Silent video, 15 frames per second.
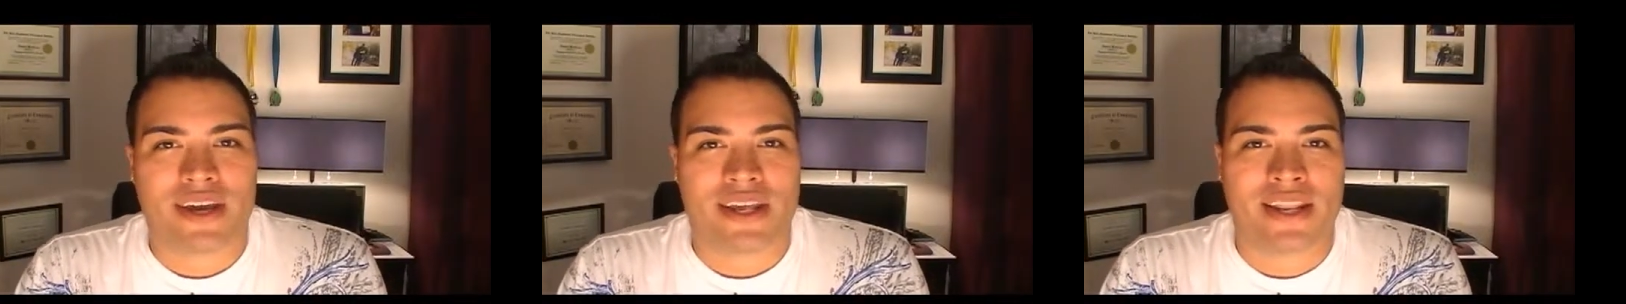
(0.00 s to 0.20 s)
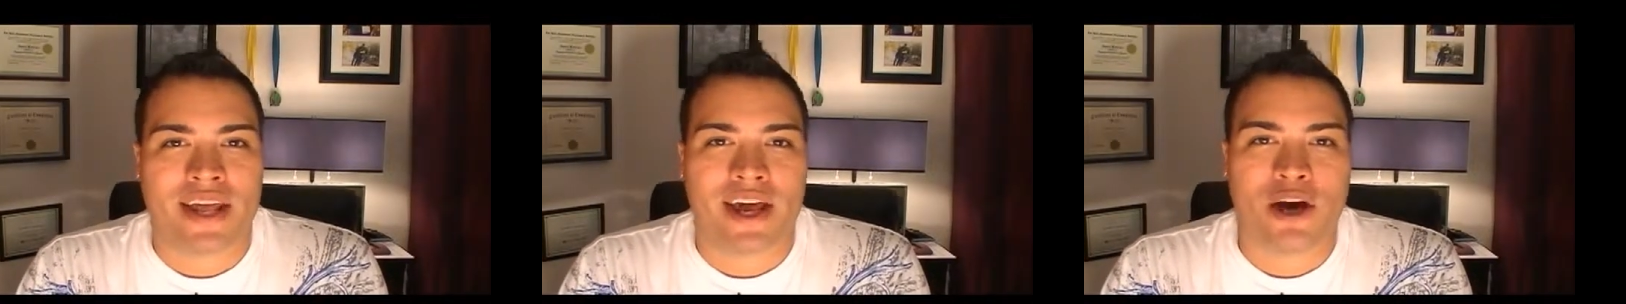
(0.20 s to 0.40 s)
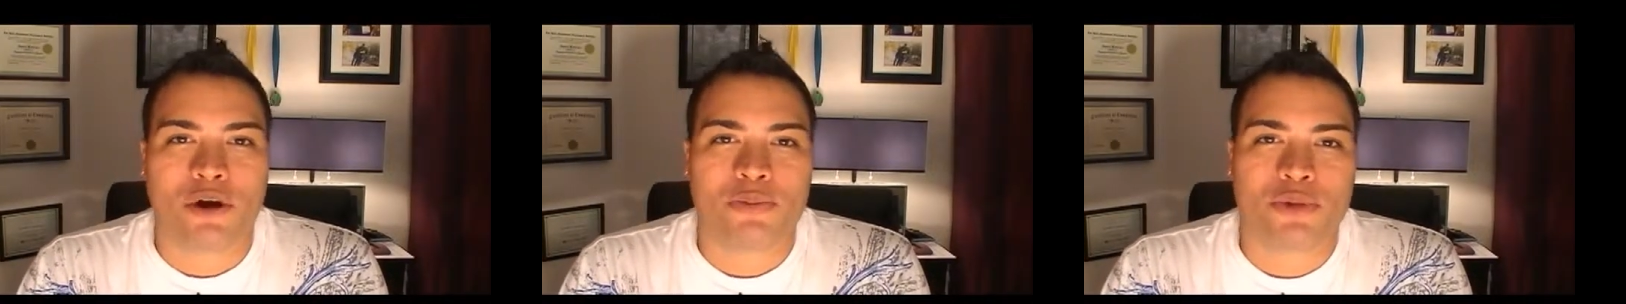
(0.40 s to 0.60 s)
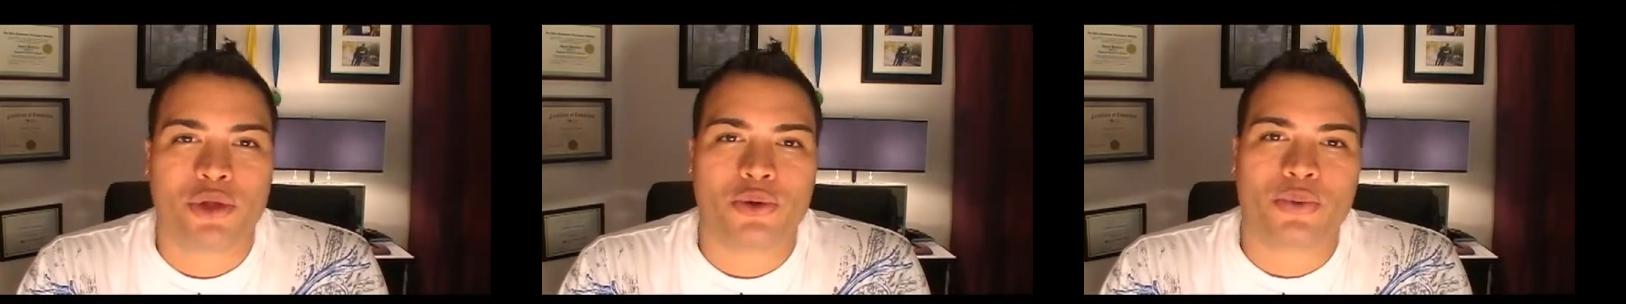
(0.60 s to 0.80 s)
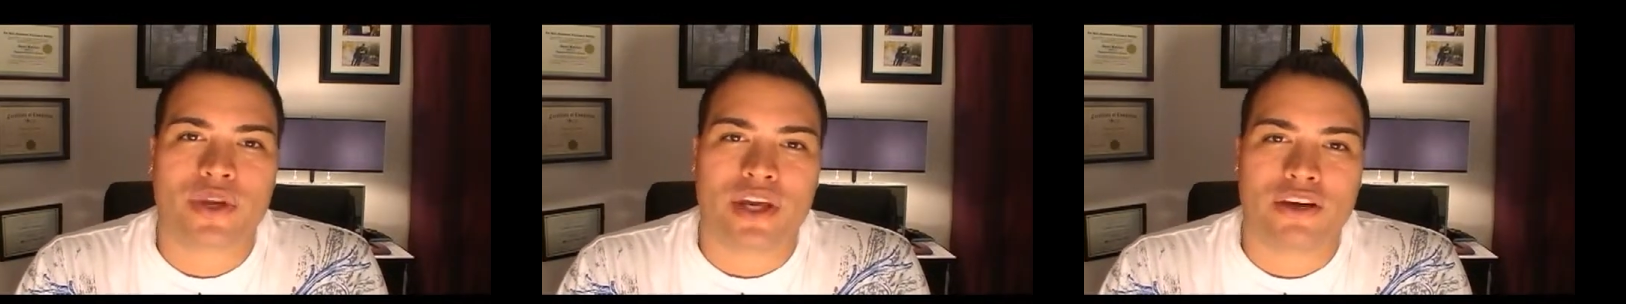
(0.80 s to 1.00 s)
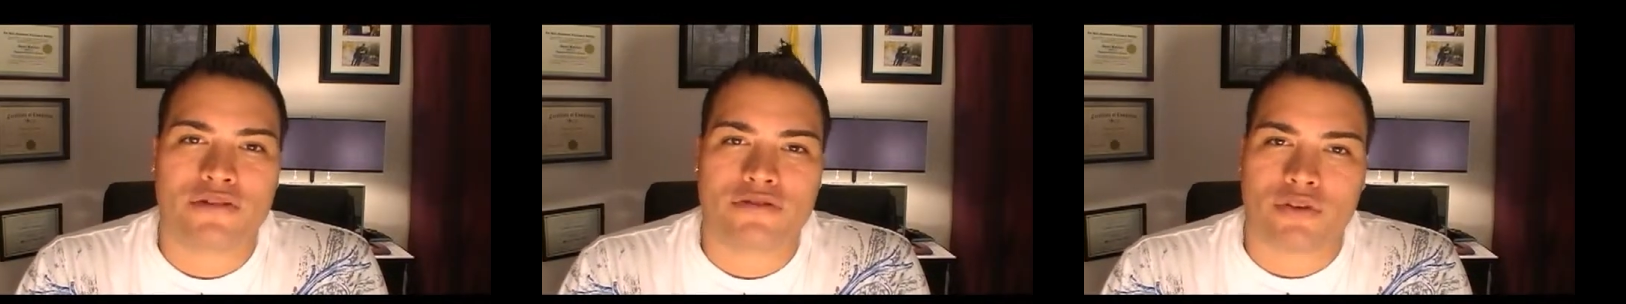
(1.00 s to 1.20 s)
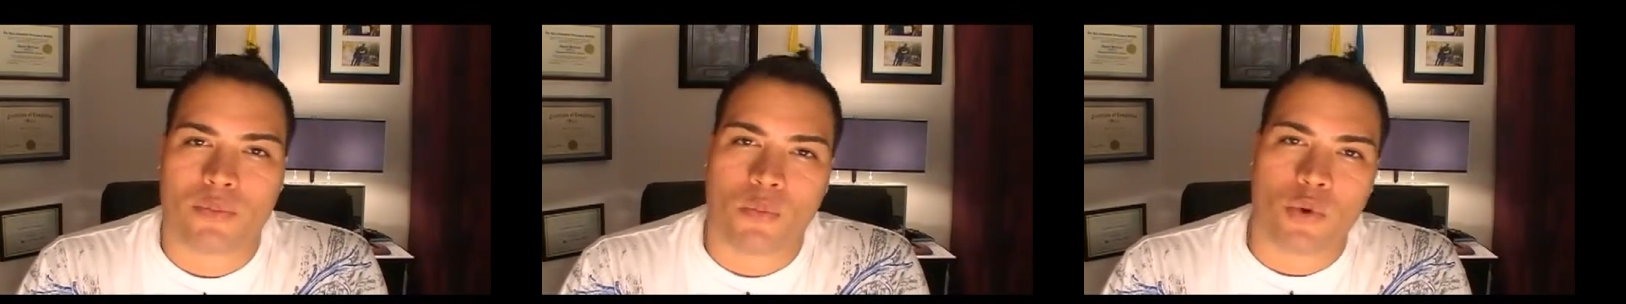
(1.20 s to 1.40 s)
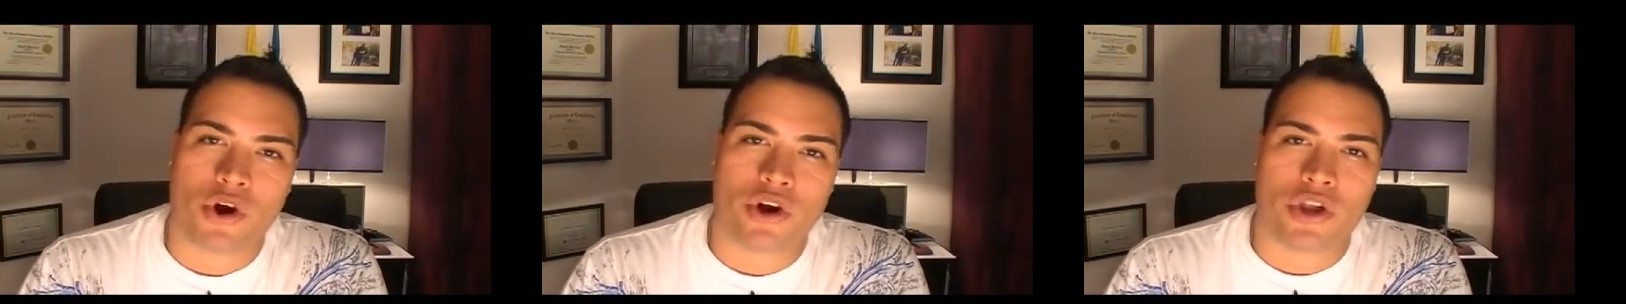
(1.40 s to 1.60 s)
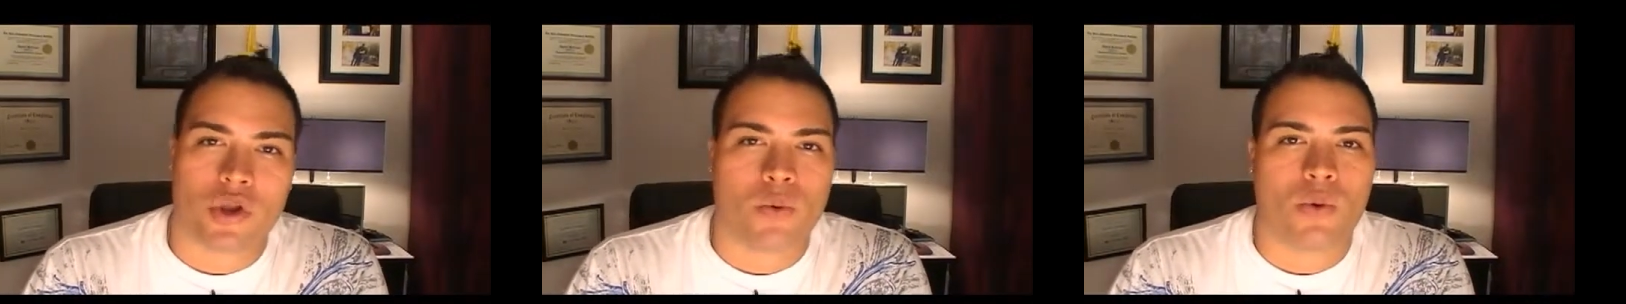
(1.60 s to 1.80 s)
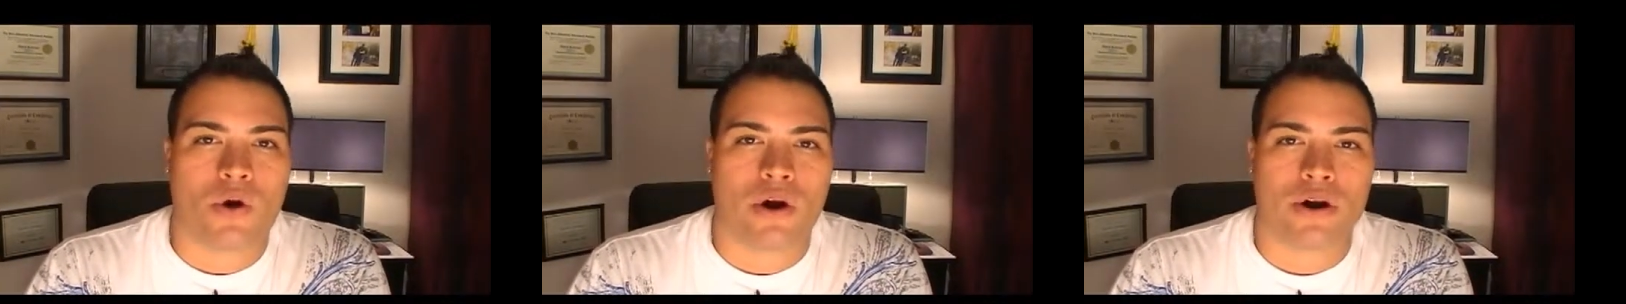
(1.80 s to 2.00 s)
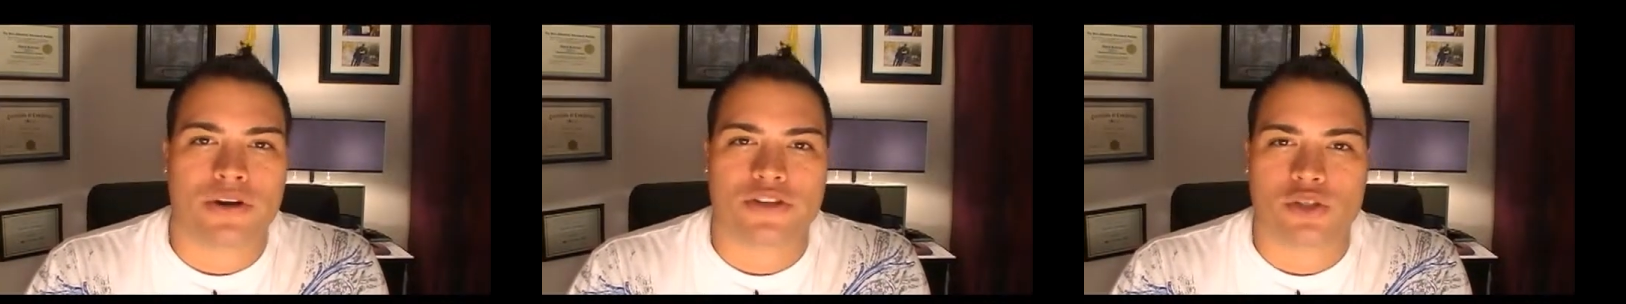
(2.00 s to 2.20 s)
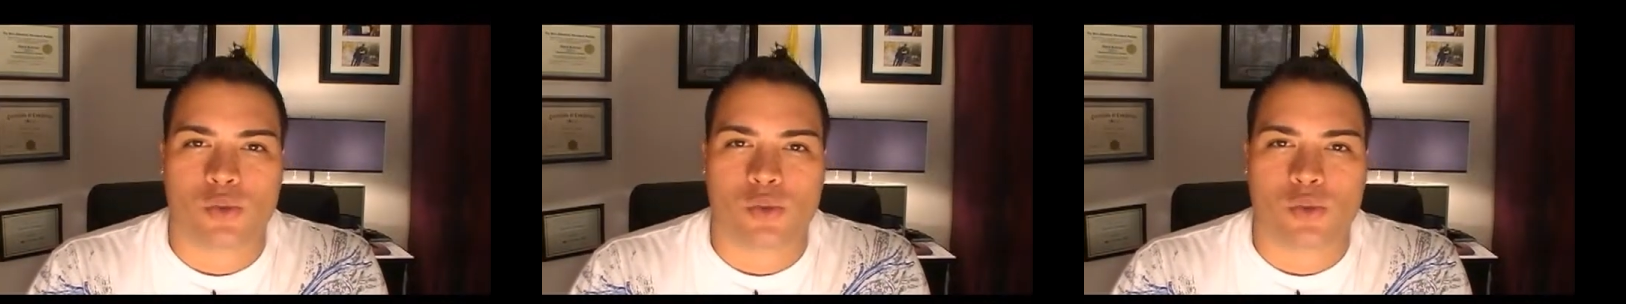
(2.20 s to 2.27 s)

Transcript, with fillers: and help you get from where you are